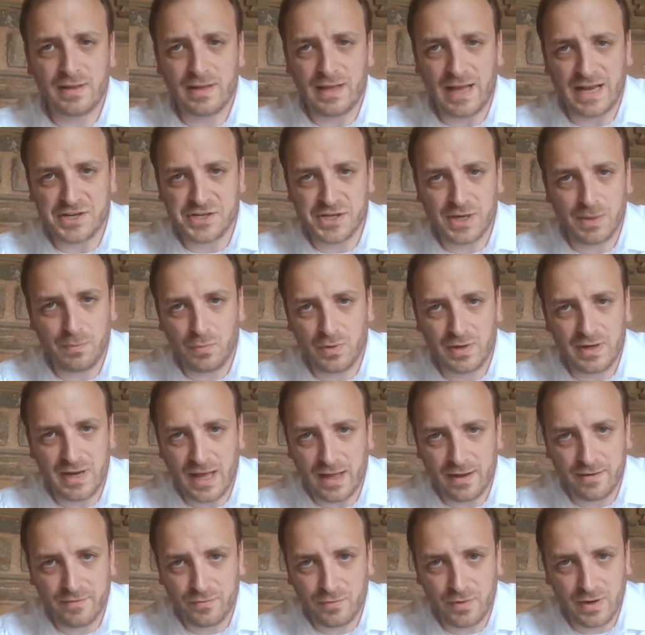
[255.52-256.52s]
Hashem would
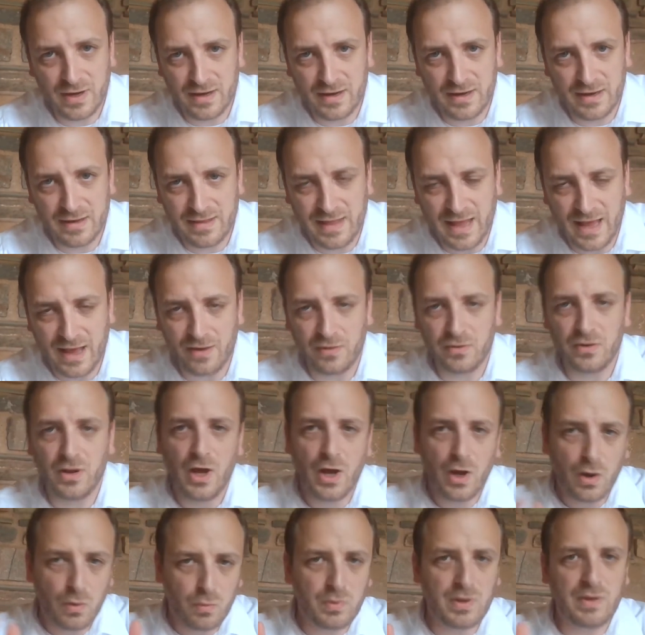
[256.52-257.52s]
not have written it down,
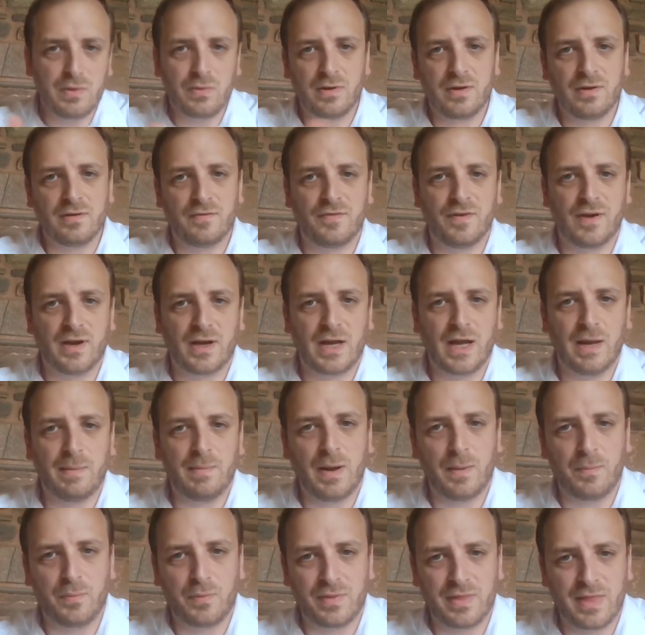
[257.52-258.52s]
we would have come
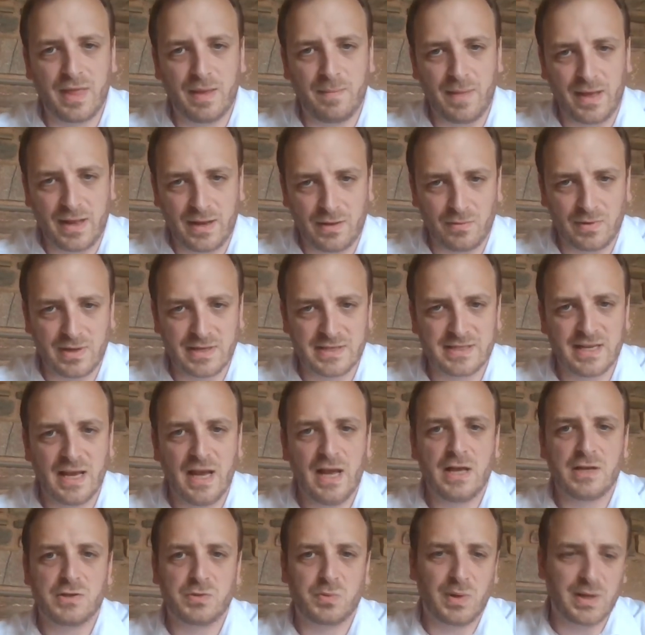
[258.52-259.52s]
up with them anyways.
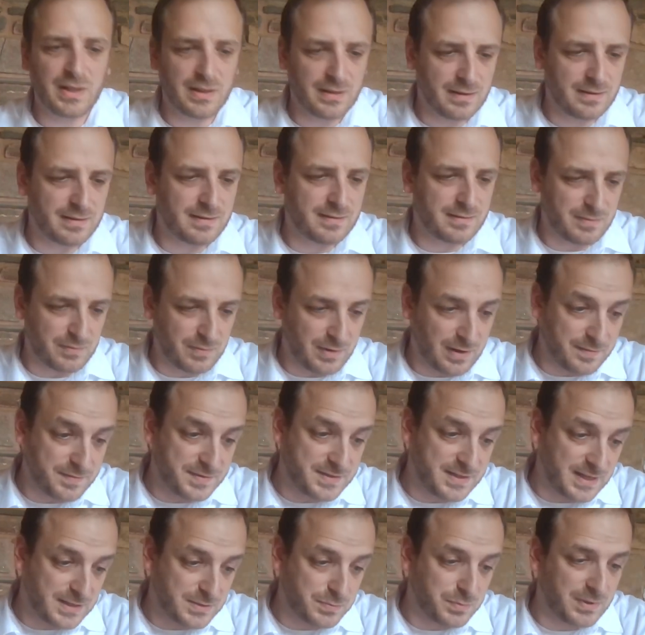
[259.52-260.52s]
Well, the Rav
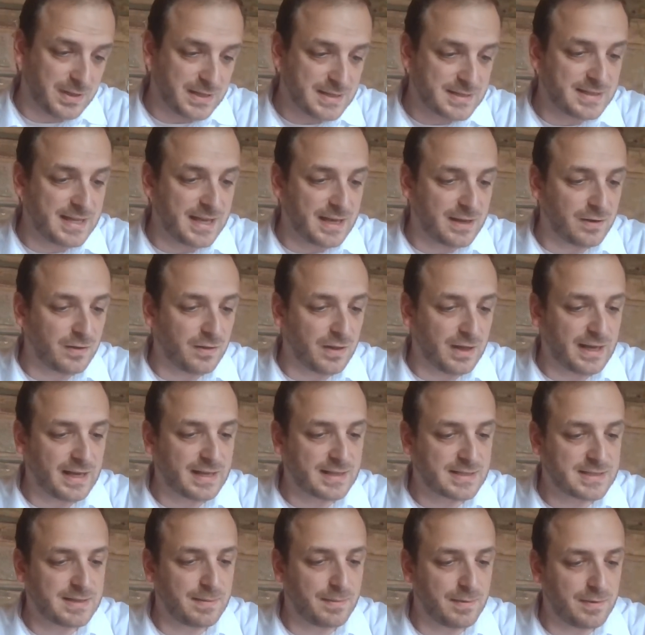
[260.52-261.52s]
says, well, let's take a look
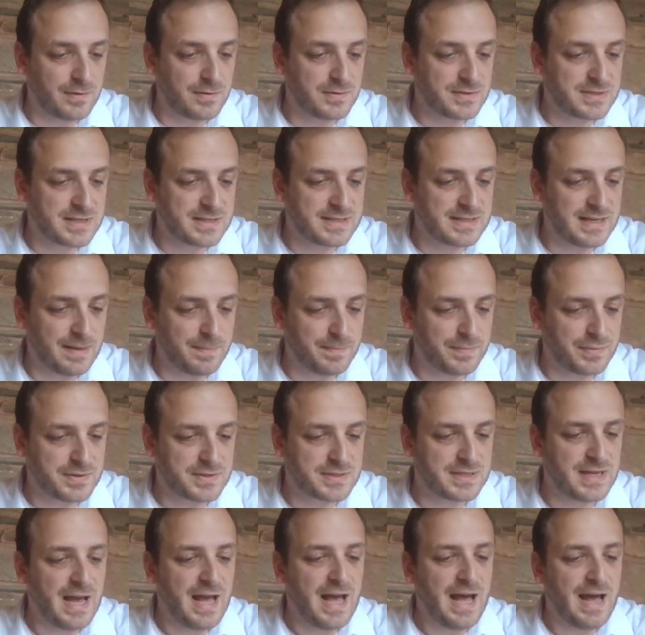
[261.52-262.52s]
at some of those
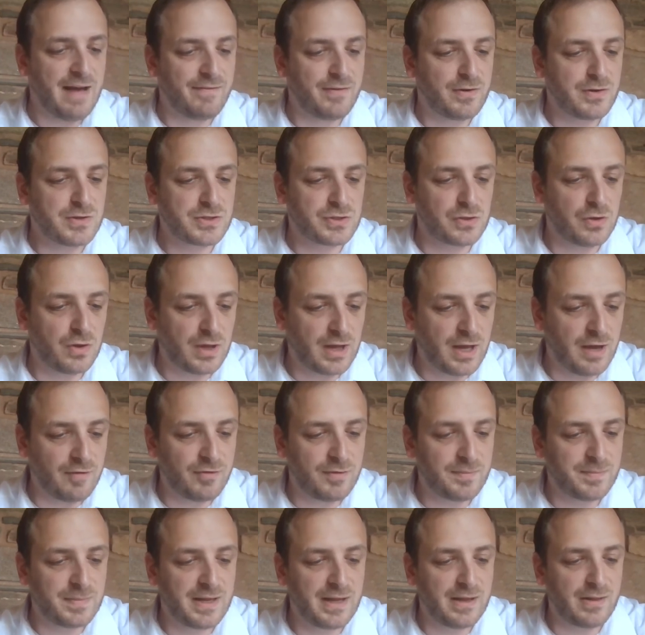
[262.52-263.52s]
examples. Avodas
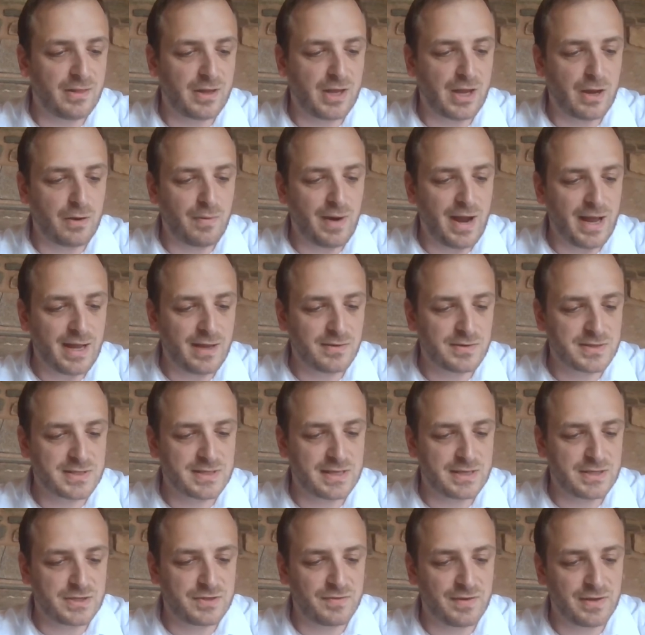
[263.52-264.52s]
Kochavim, Gilei Arayos,
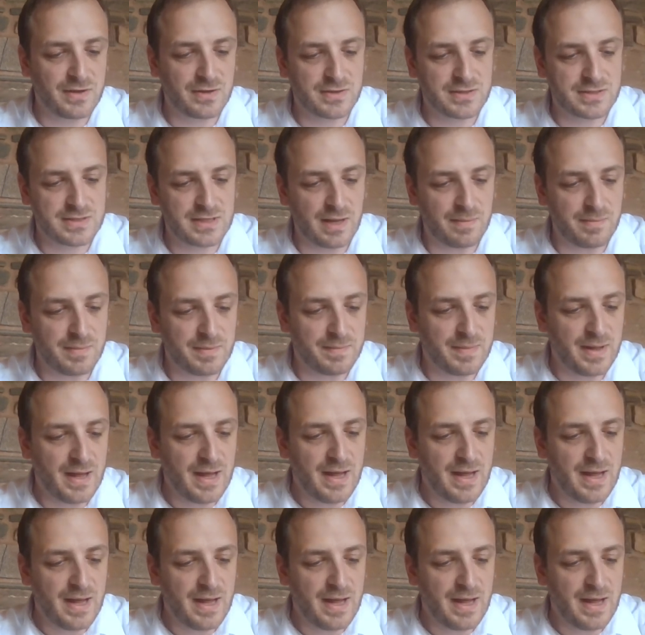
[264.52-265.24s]
and Shvichas Damim.